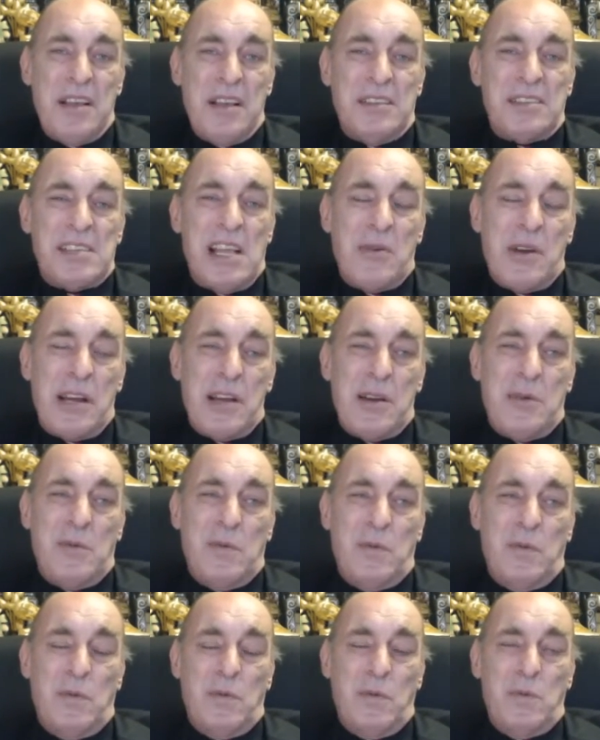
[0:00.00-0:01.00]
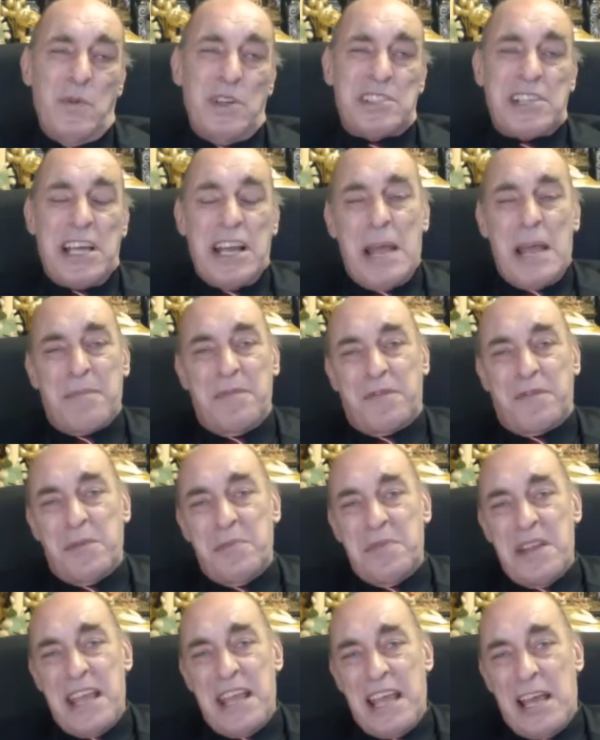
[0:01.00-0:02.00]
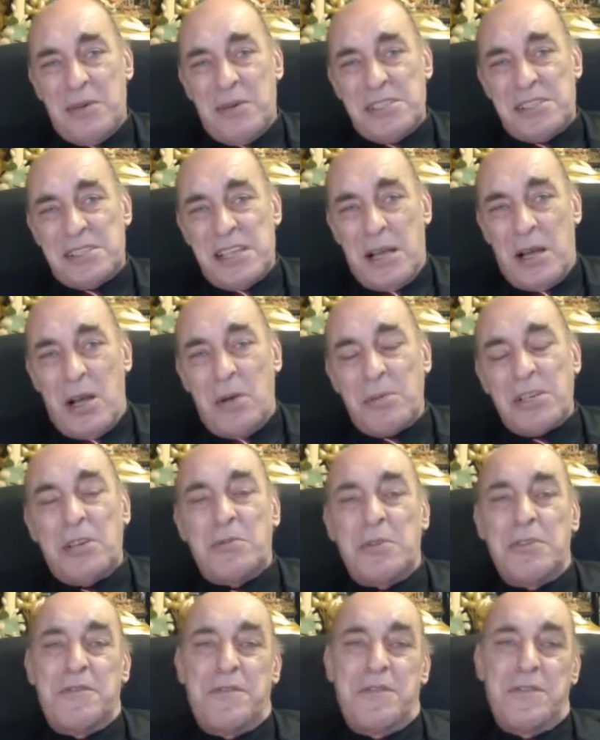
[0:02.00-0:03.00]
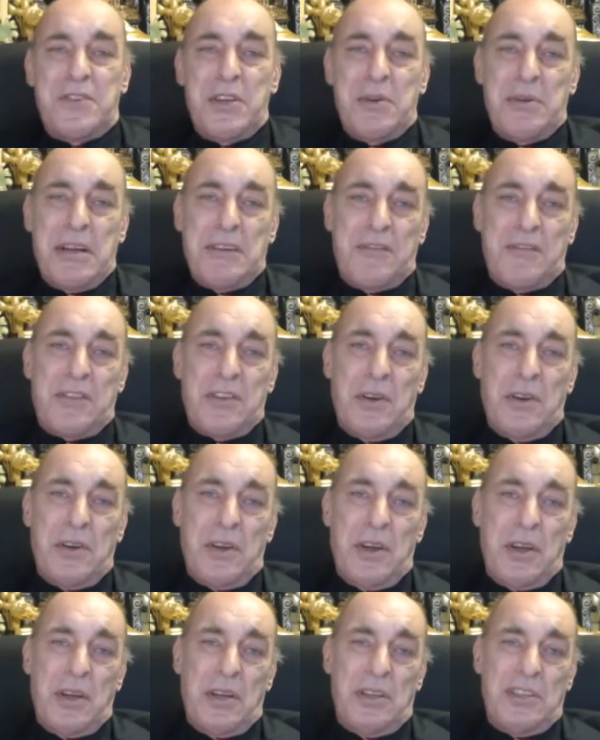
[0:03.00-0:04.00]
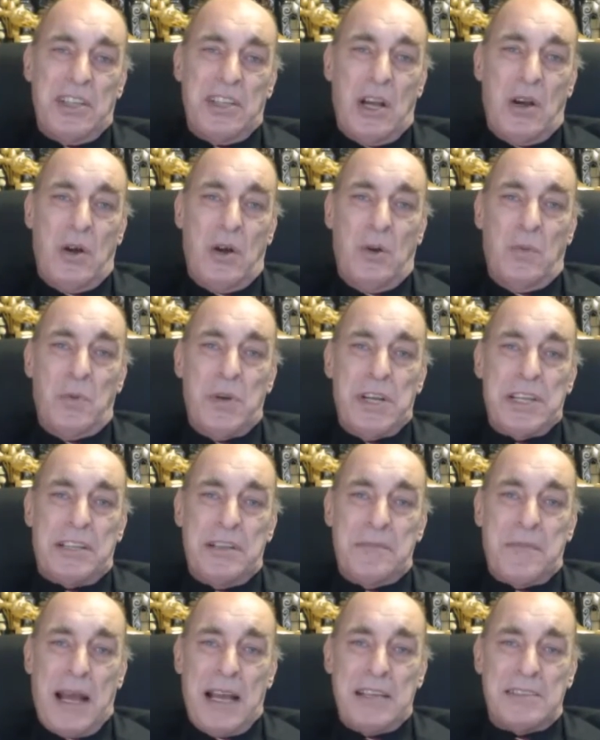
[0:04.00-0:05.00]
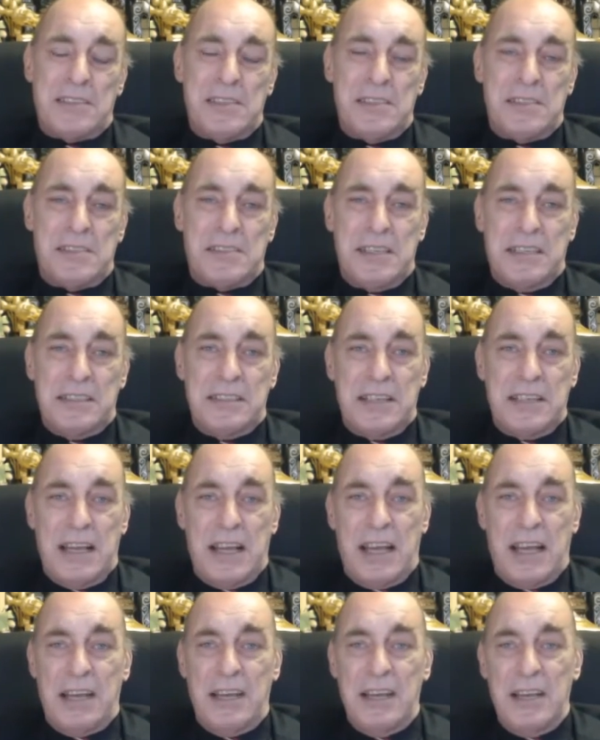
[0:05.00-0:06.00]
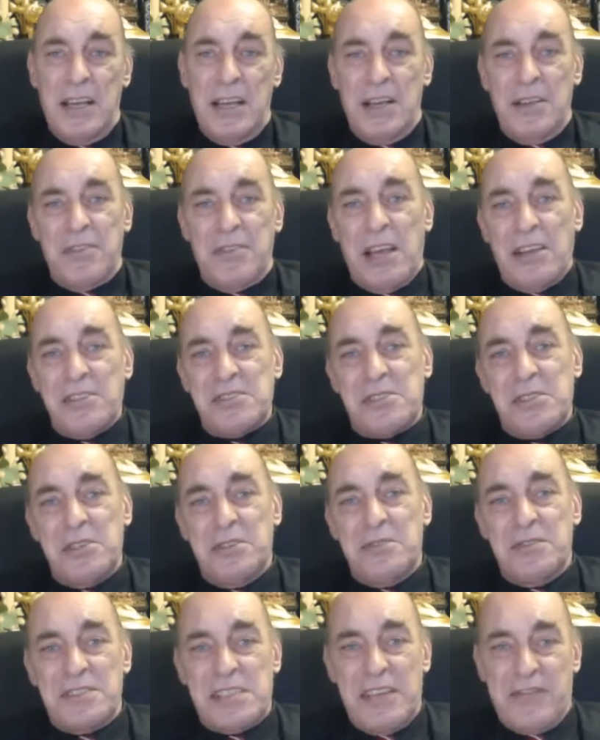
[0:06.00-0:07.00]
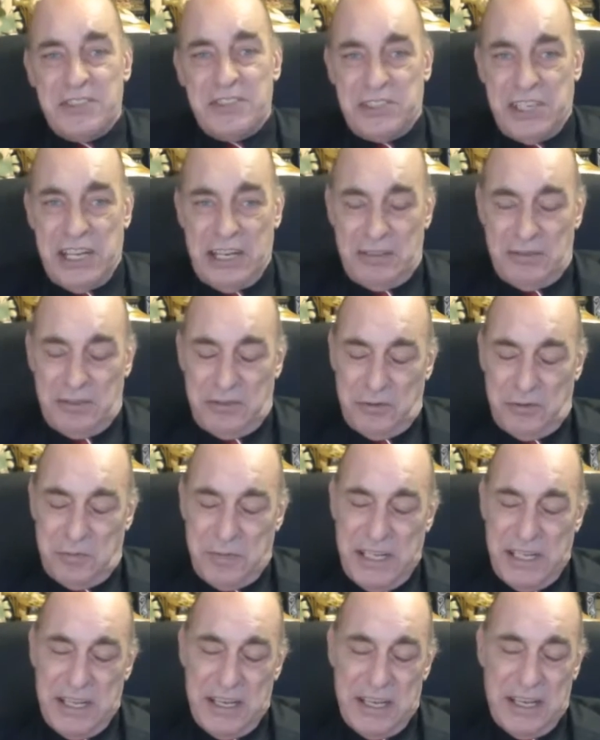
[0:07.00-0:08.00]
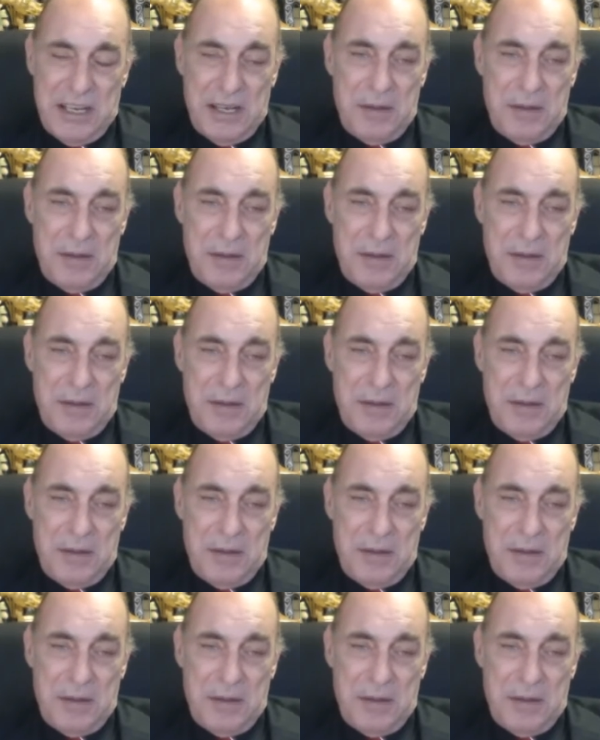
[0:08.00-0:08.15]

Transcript: So what's going to happen from now is I'm going to review everything on a weekly basis, and those 7 channels will be